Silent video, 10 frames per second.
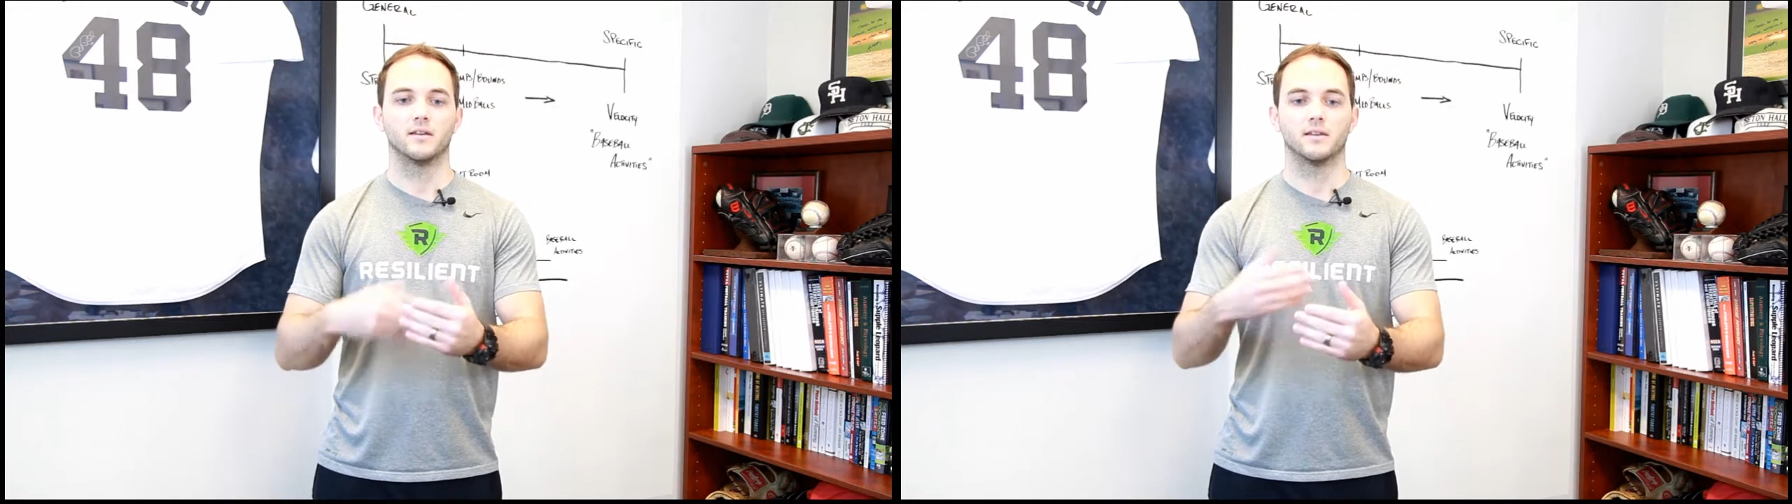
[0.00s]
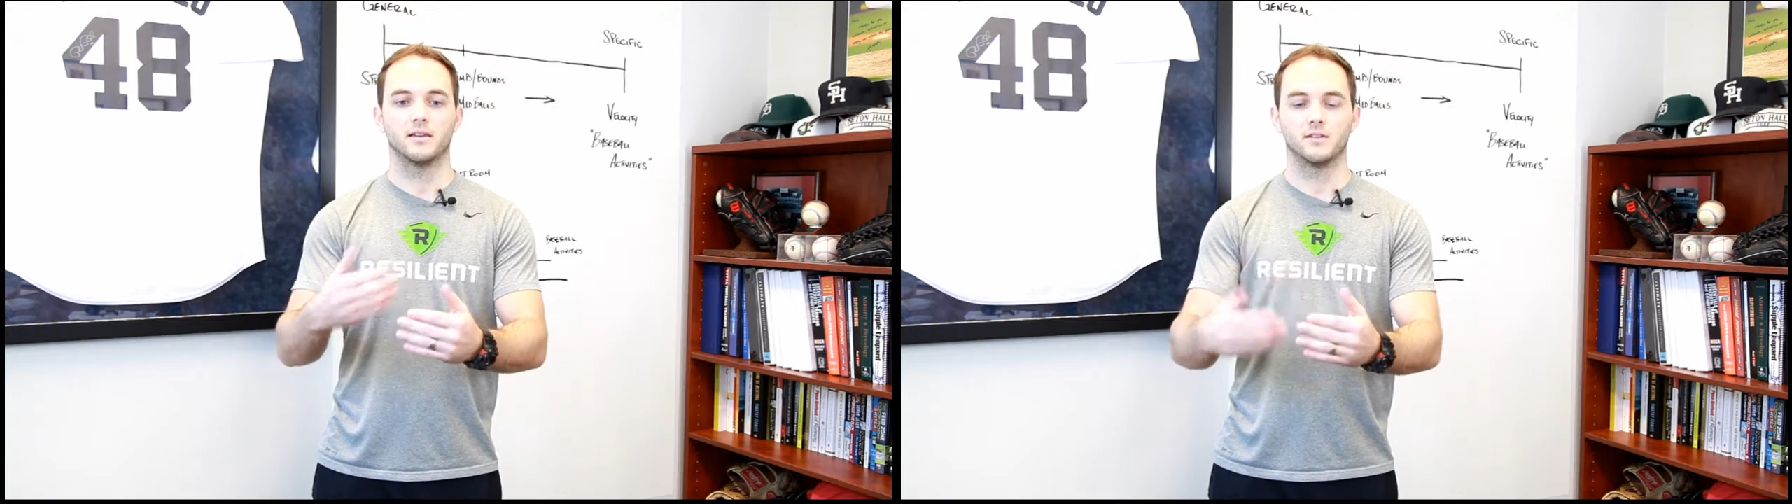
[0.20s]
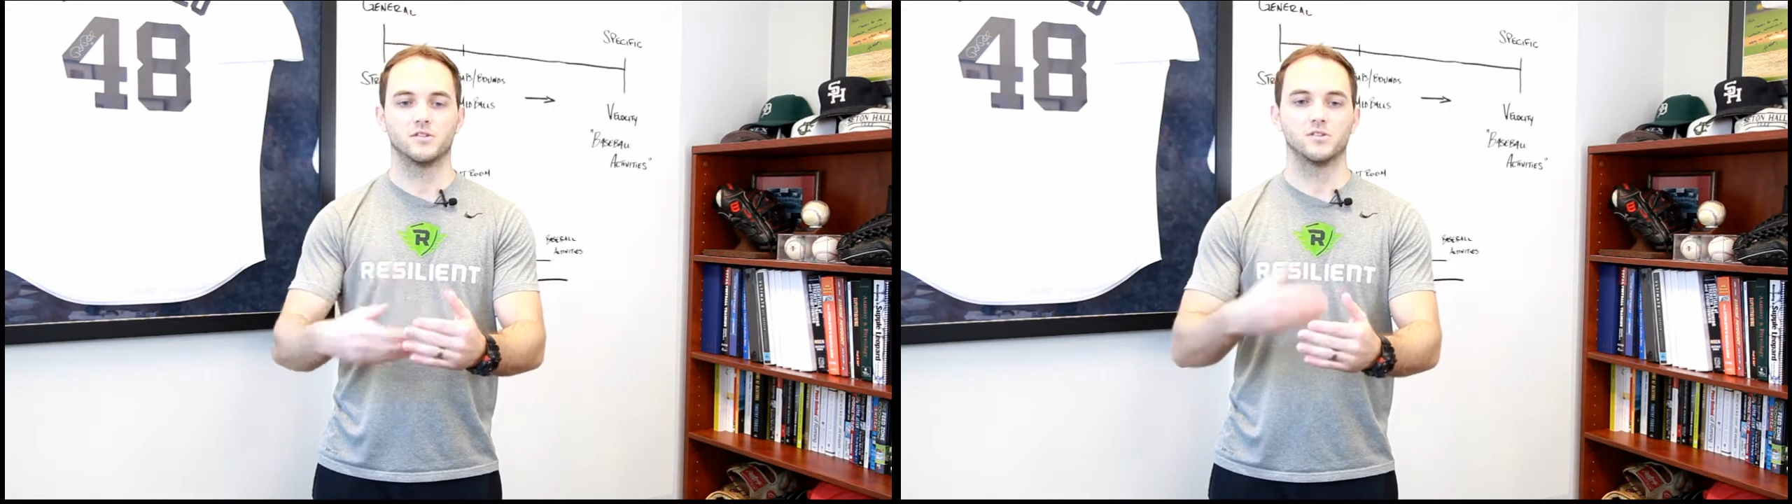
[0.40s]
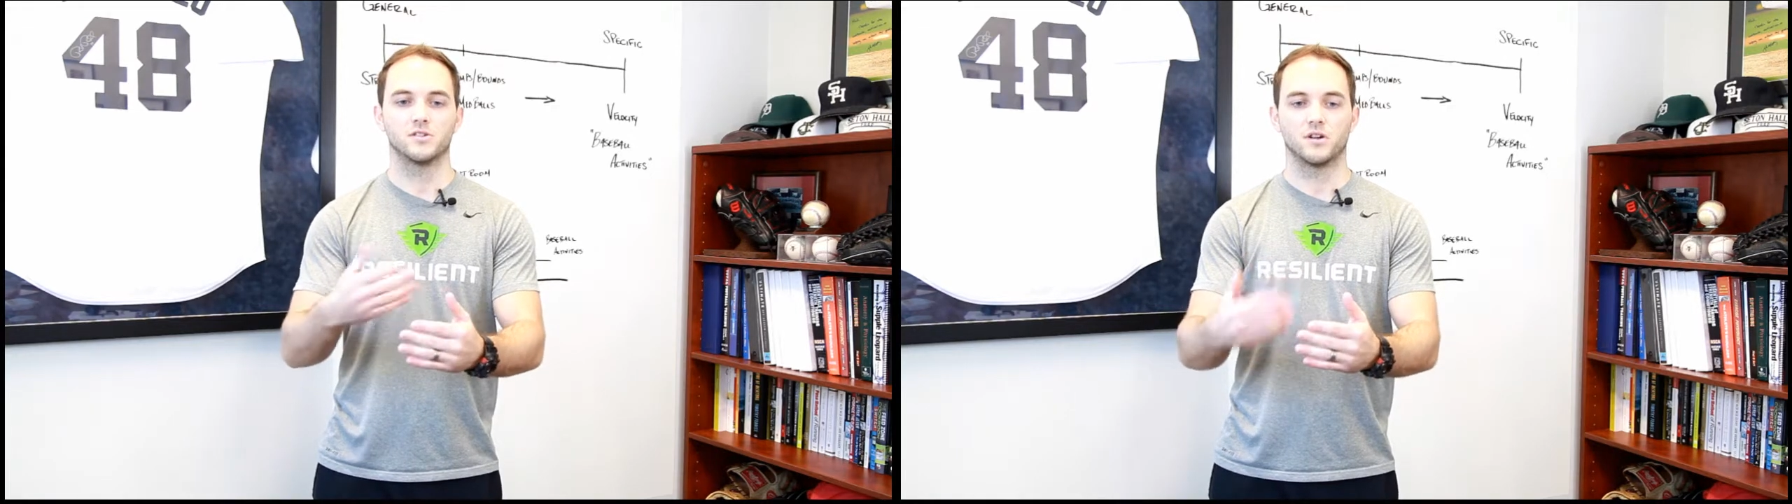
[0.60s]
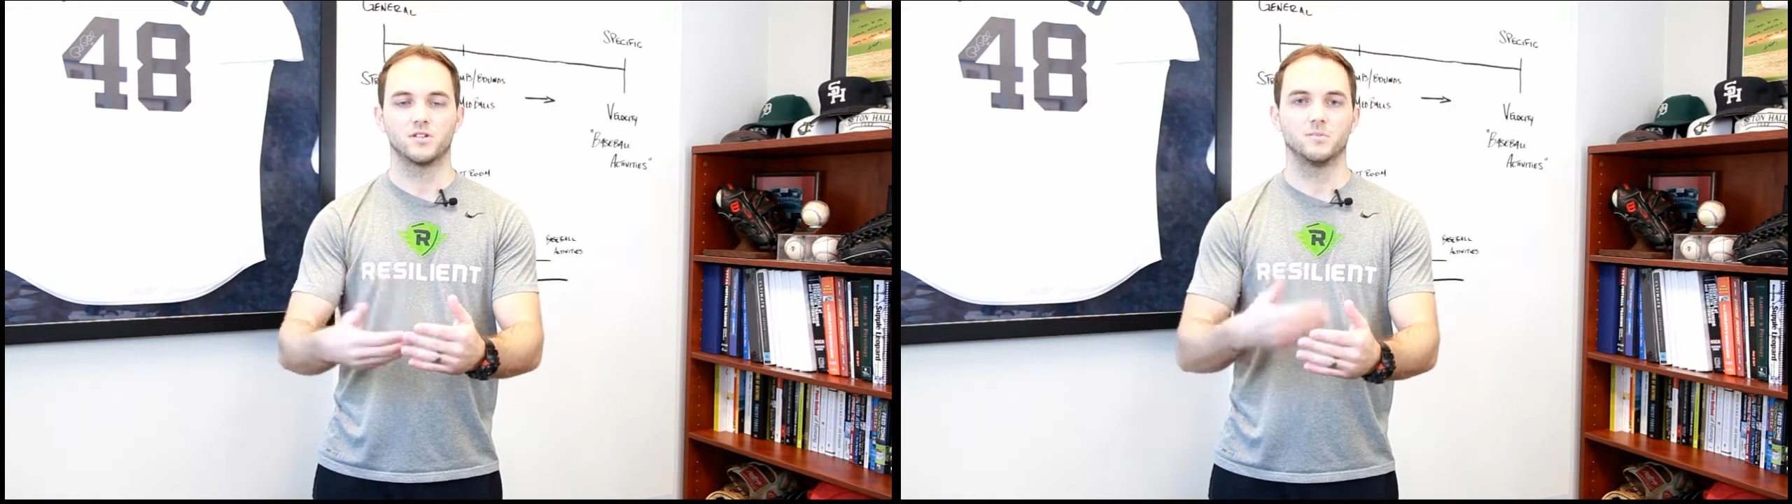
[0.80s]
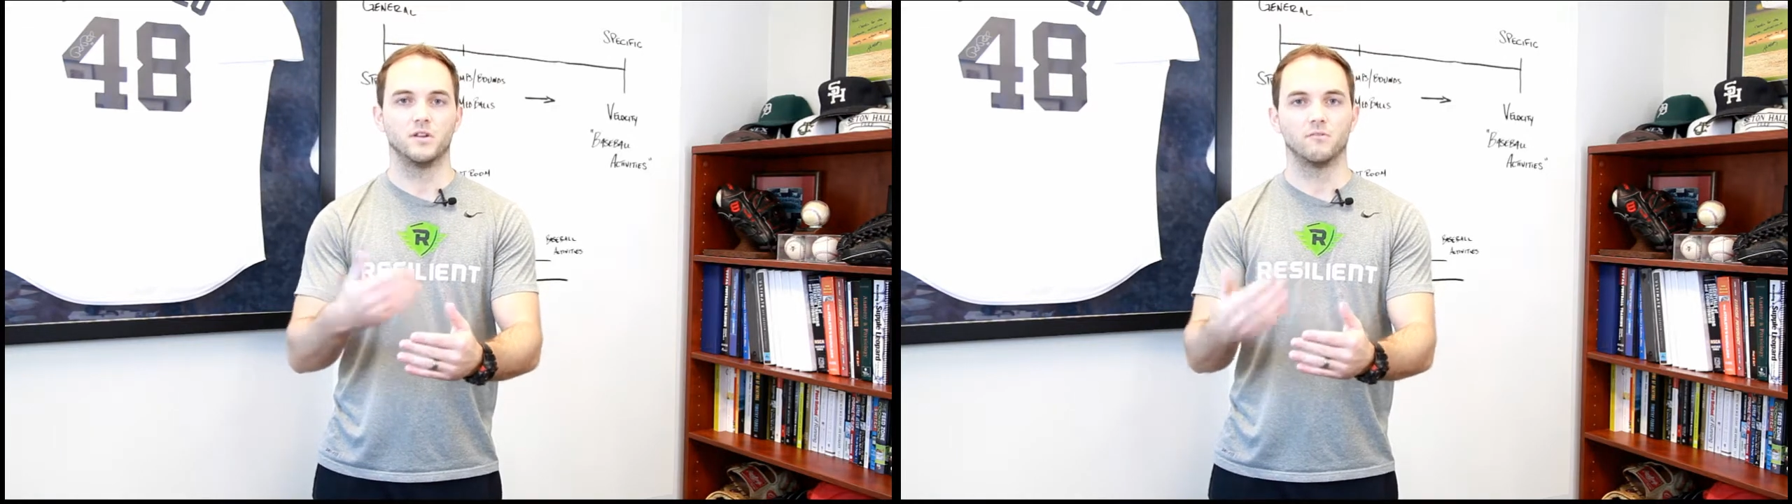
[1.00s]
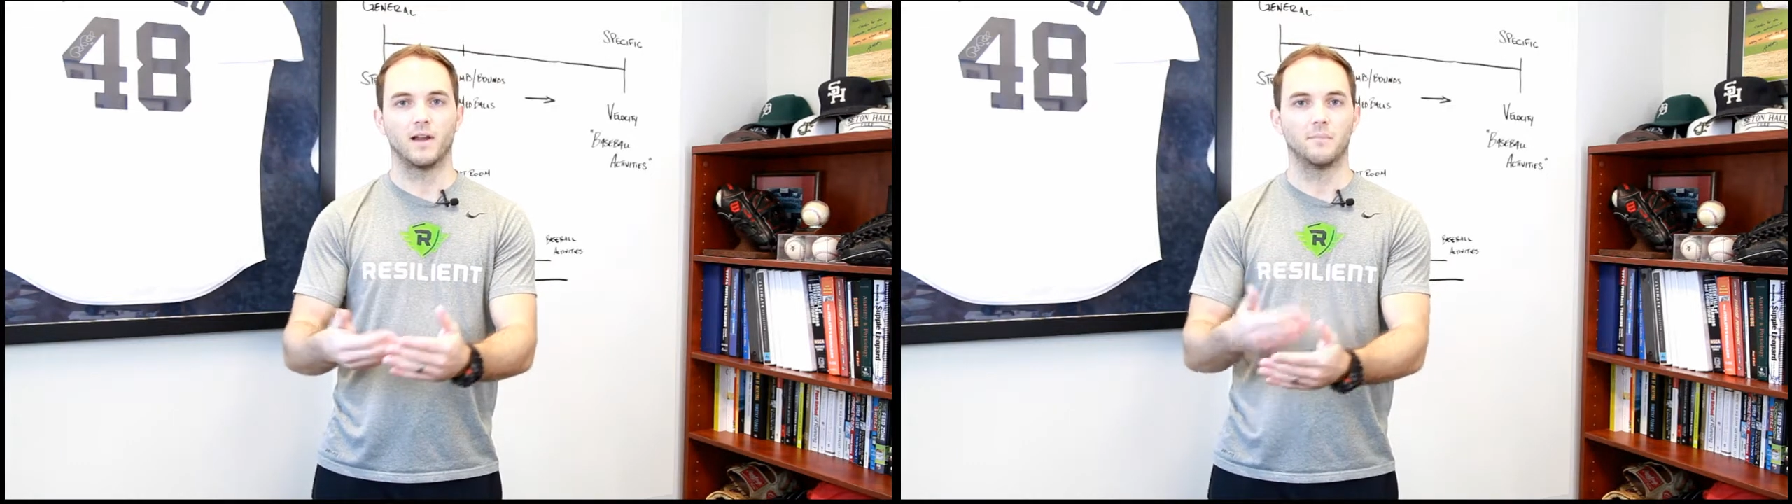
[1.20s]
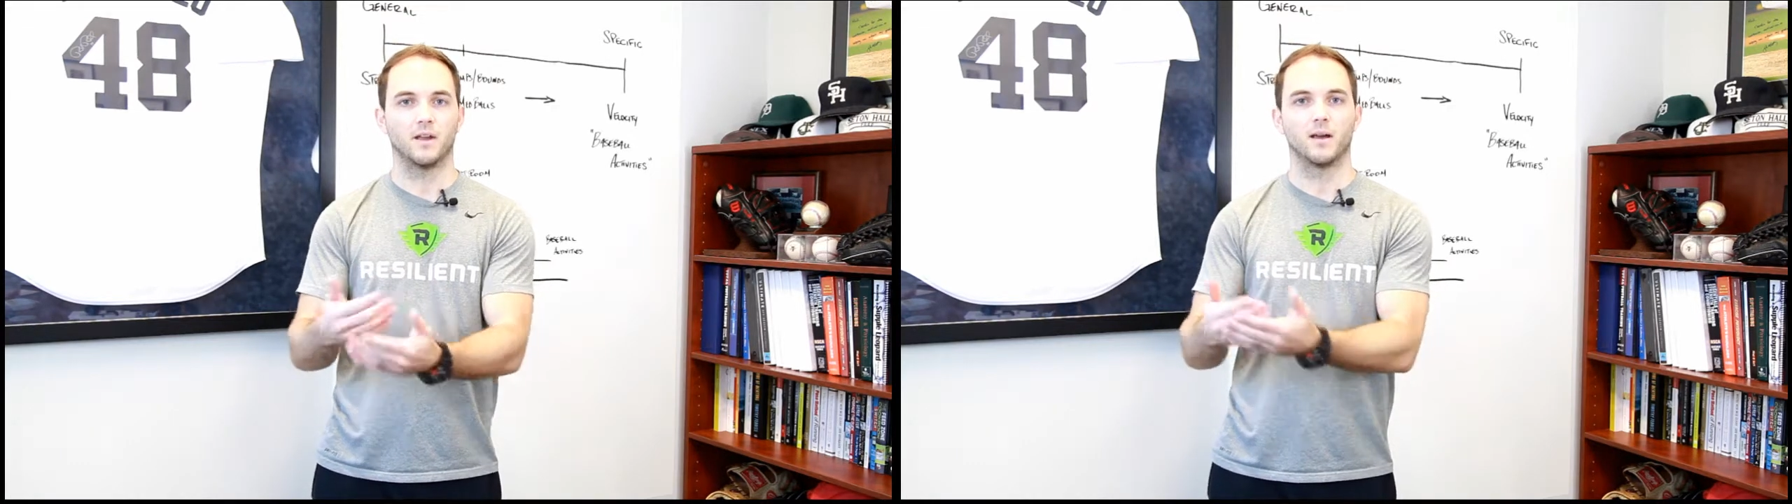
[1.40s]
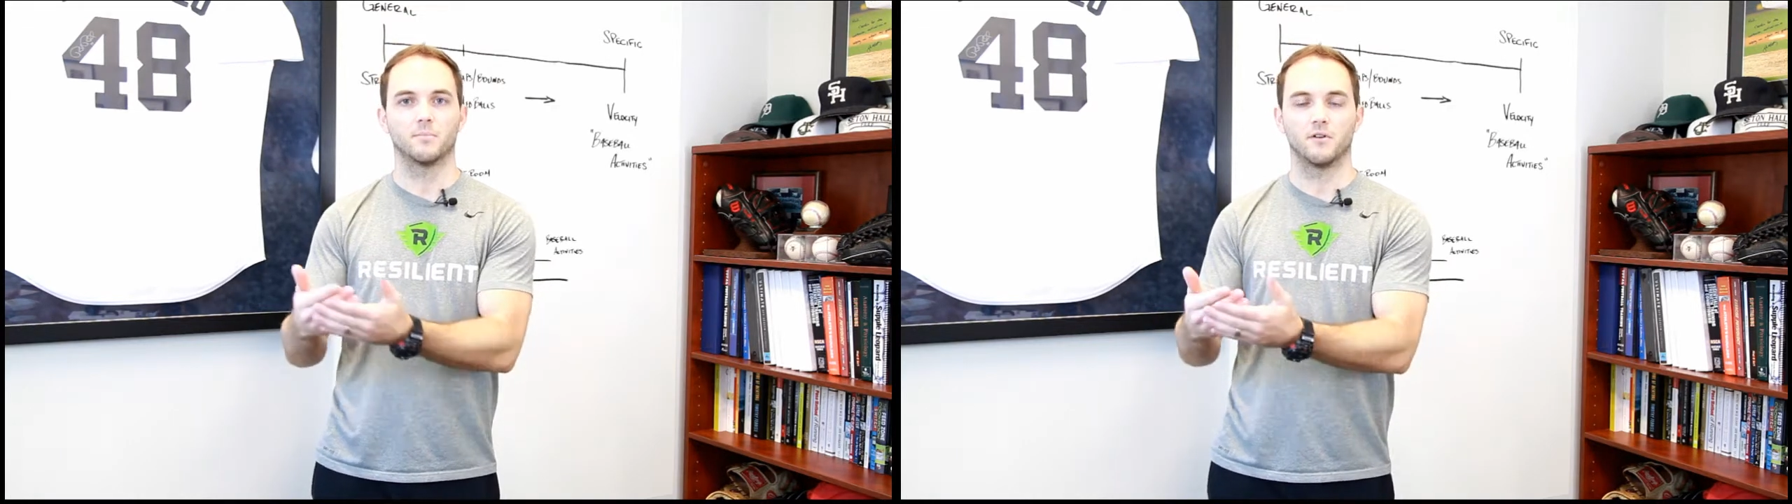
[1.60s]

kids should start to be ramping up